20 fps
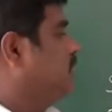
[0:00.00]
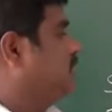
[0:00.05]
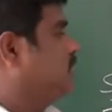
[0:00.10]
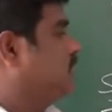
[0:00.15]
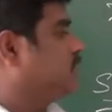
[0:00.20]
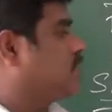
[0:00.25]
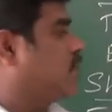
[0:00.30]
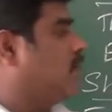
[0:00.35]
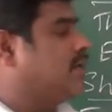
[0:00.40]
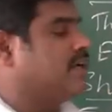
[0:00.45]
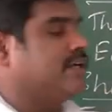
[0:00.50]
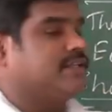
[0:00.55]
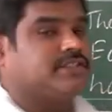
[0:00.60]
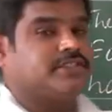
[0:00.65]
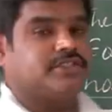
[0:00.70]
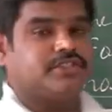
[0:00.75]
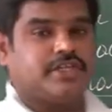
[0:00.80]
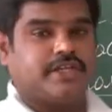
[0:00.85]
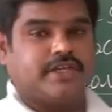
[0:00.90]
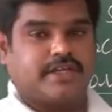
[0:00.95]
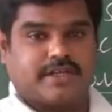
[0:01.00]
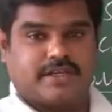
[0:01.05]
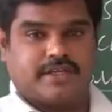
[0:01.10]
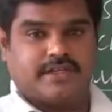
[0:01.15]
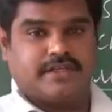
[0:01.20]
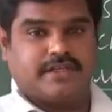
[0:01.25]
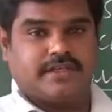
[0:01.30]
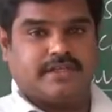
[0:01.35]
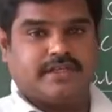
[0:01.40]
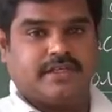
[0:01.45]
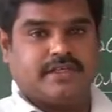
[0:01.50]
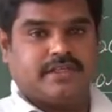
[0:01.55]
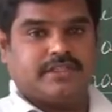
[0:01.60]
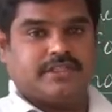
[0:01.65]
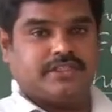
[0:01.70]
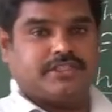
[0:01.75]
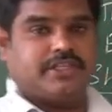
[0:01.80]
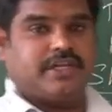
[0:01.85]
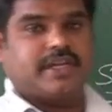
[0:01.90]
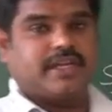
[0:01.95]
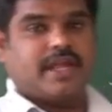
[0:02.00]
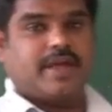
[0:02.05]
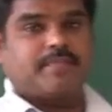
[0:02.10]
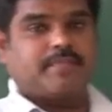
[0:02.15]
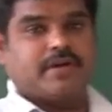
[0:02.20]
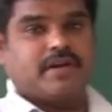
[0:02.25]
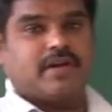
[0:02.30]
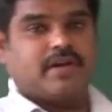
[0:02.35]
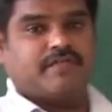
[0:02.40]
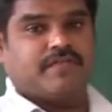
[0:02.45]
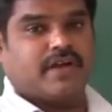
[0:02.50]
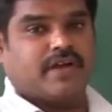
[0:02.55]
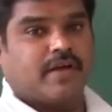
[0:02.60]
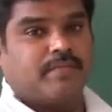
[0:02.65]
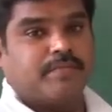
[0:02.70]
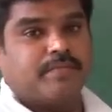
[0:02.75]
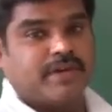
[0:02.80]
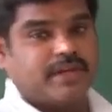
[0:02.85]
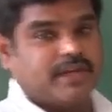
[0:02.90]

is called as a share. The share capital of a company